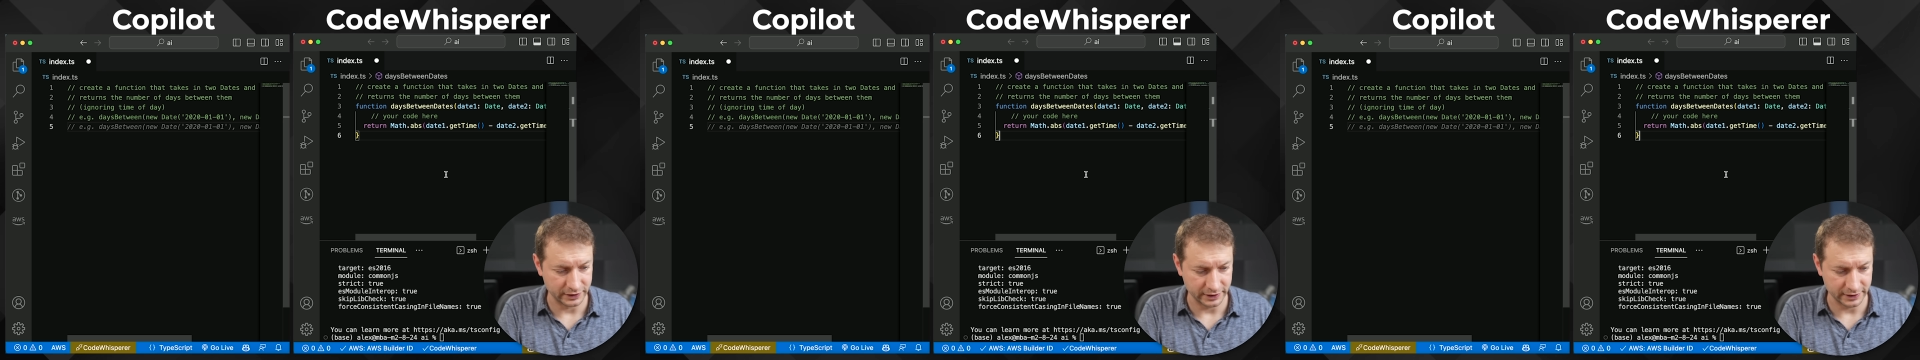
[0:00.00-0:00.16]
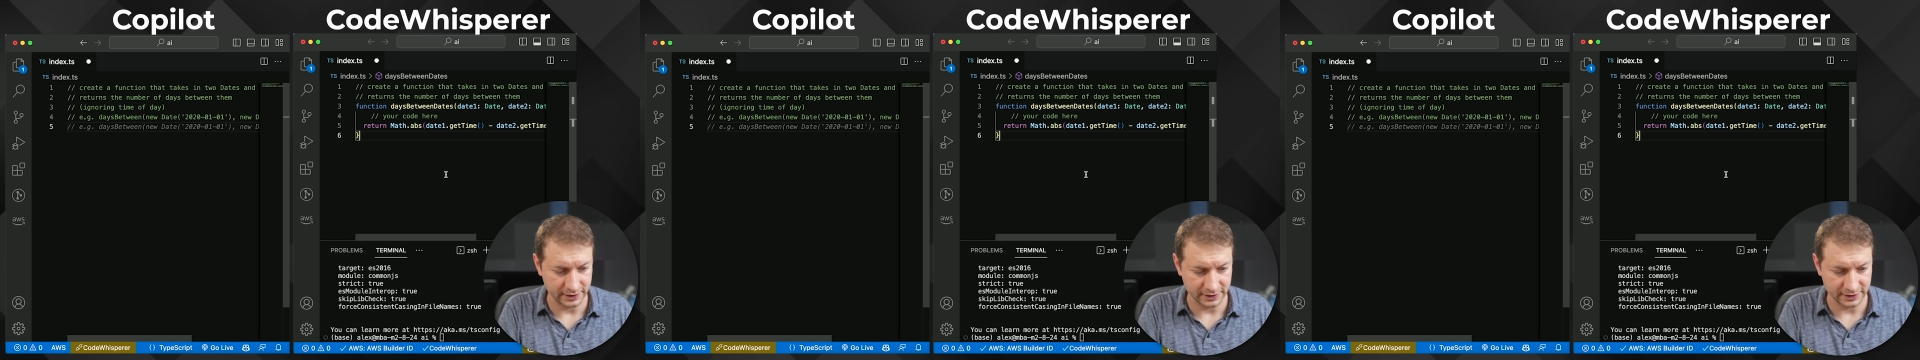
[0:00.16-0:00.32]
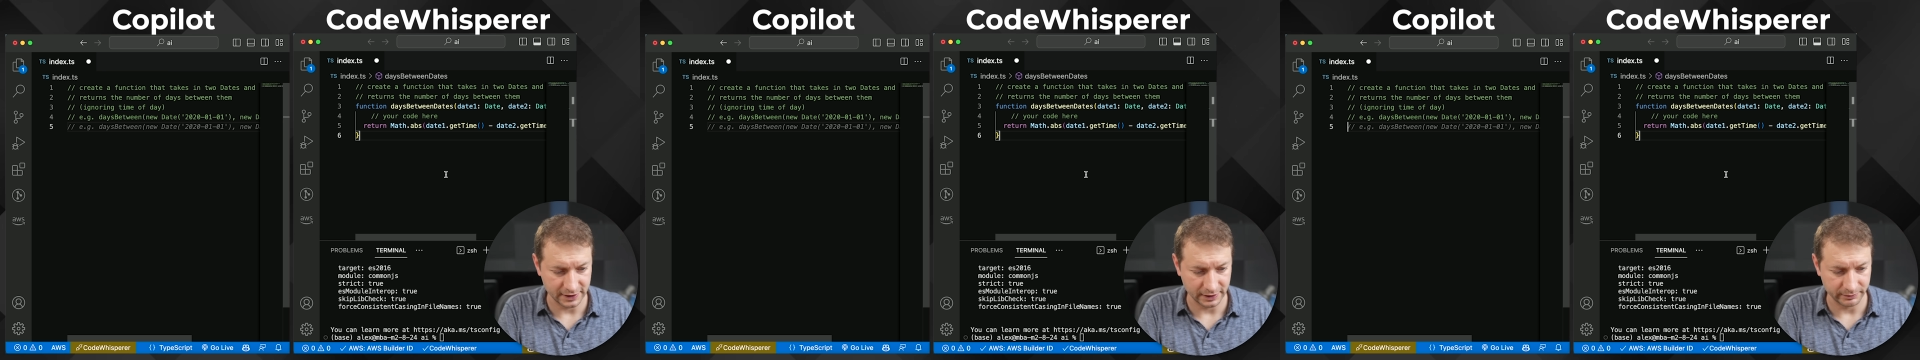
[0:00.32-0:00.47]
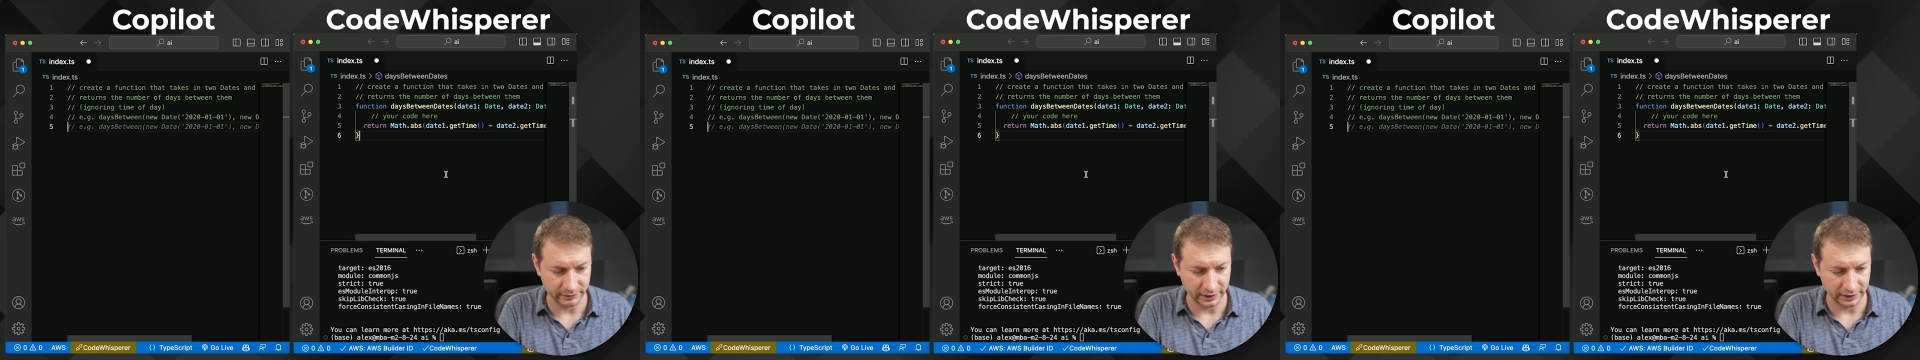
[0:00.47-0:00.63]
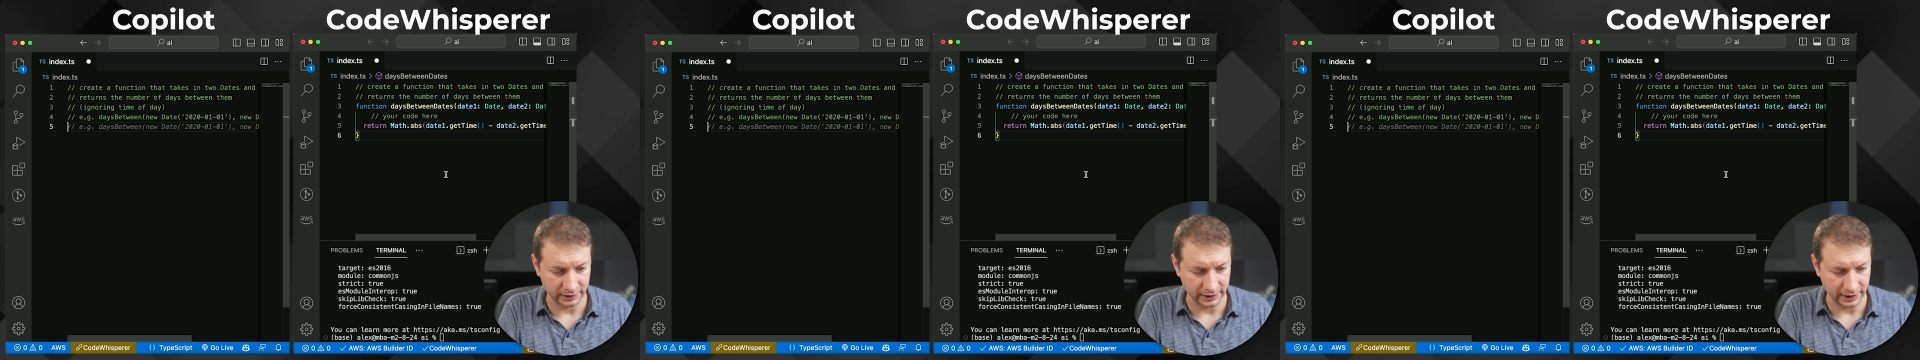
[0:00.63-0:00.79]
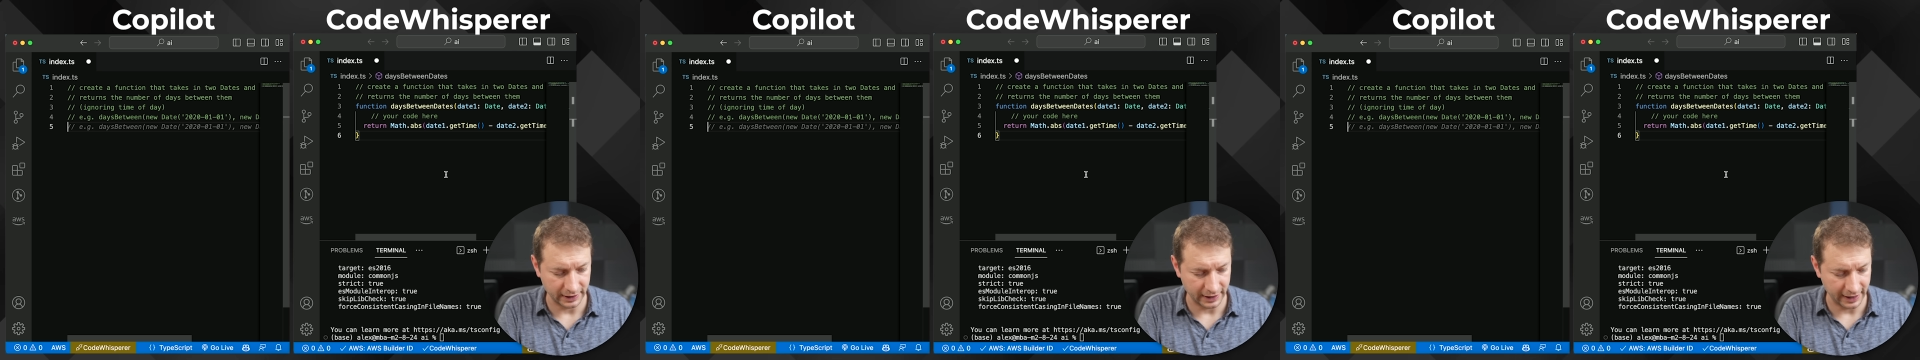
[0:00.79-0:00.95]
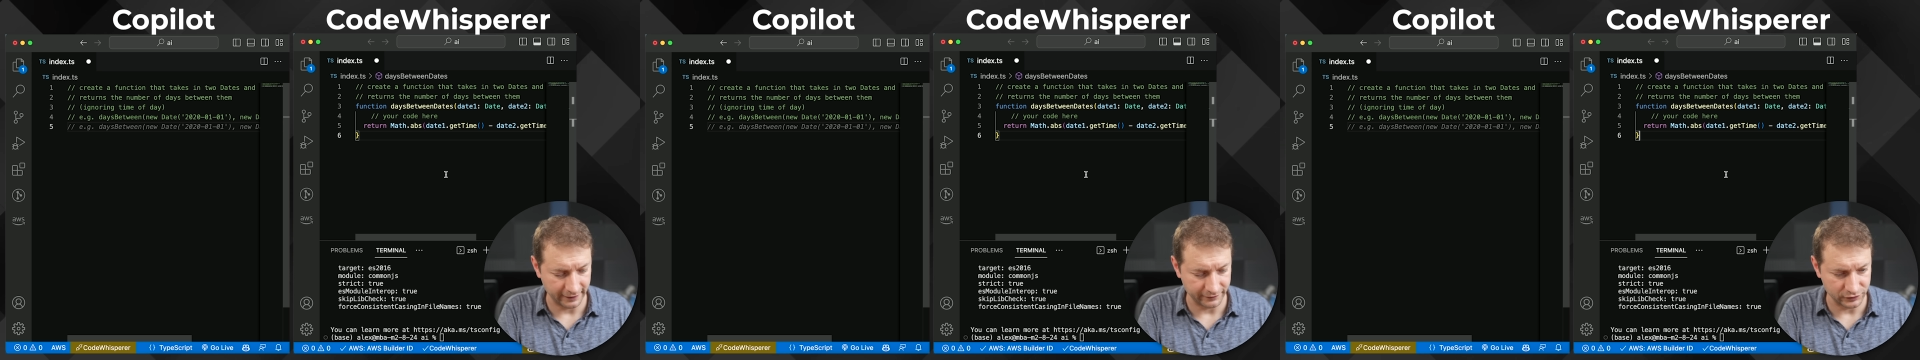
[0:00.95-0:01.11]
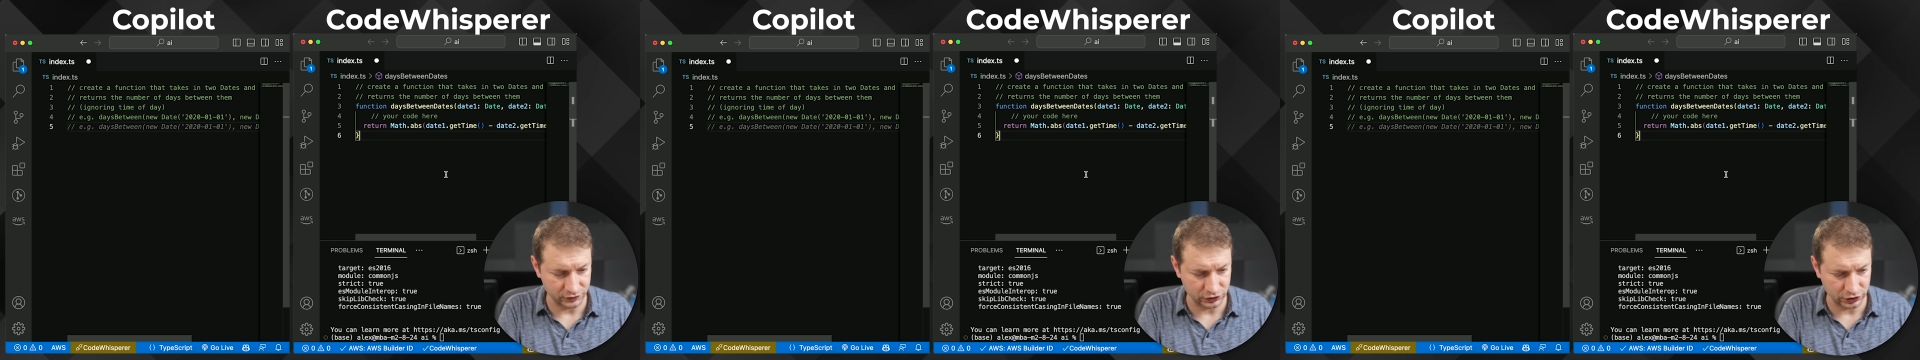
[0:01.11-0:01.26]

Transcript: This is something that I've